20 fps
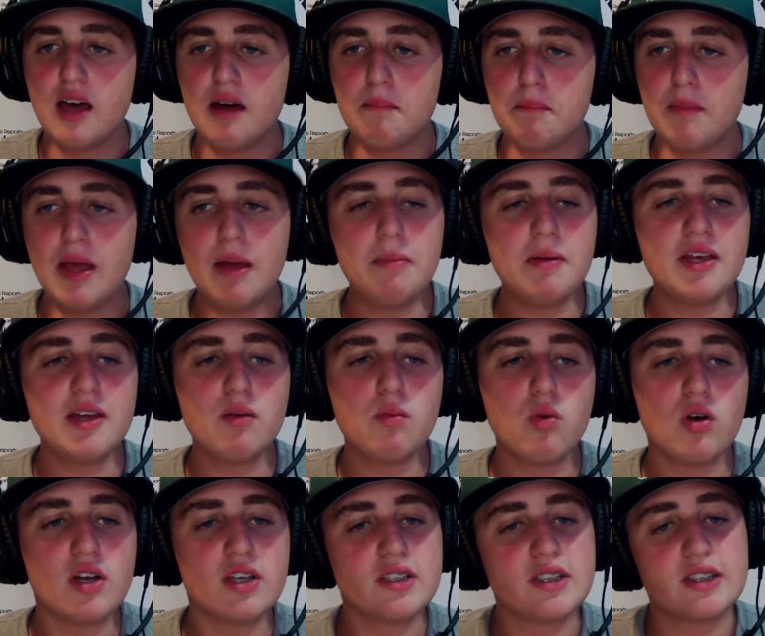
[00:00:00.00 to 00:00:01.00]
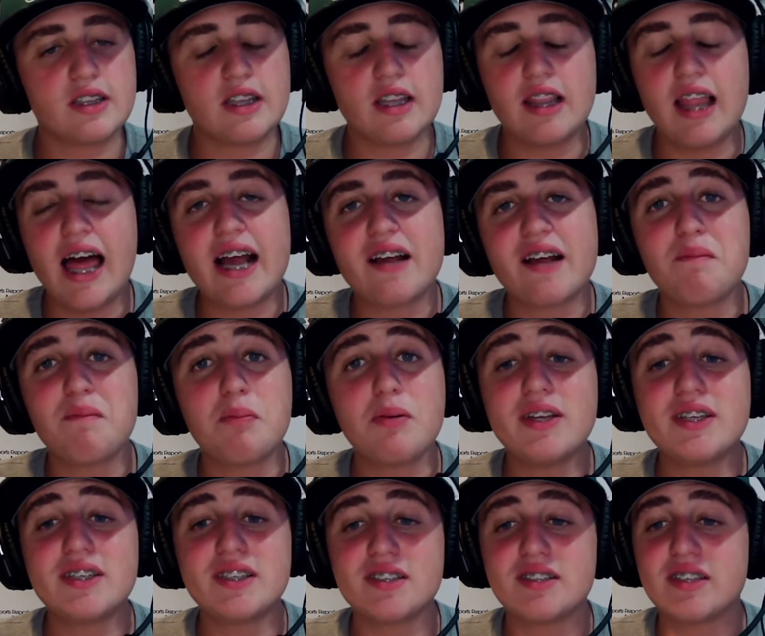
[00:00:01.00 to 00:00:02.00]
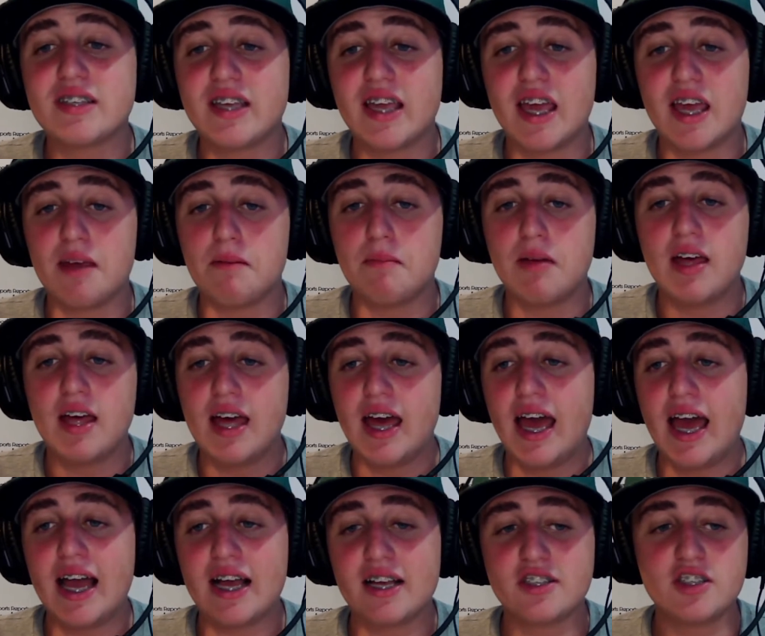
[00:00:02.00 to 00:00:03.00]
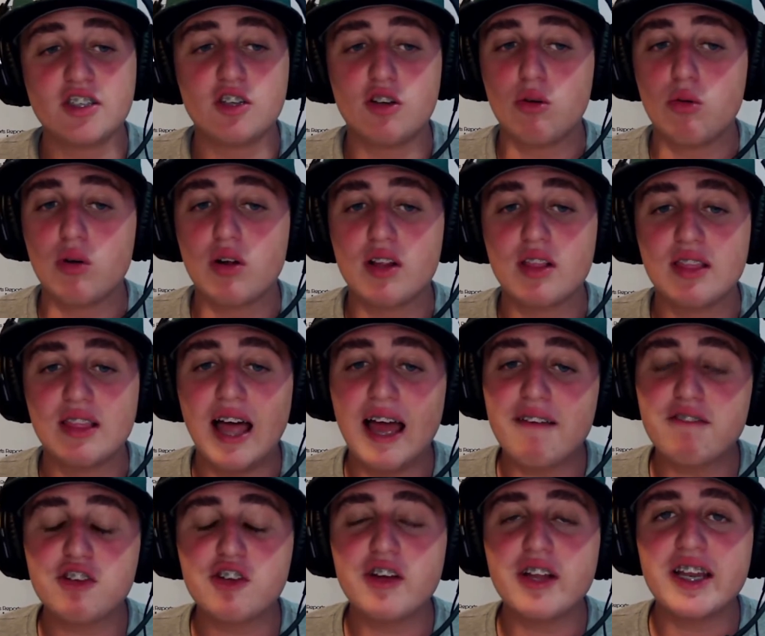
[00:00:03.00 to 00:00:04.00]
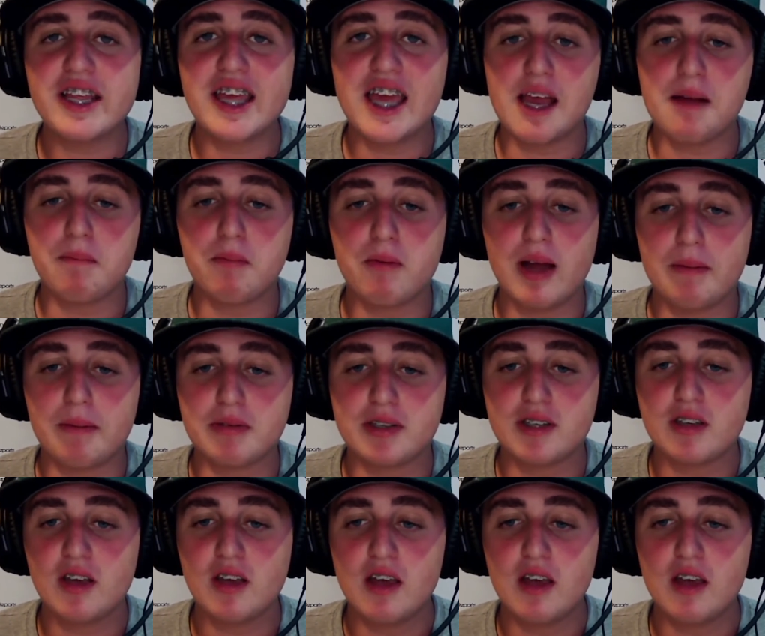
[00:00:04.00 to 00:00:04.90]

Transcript: Maybe it was the lack of preseason game, action or live training camp reps,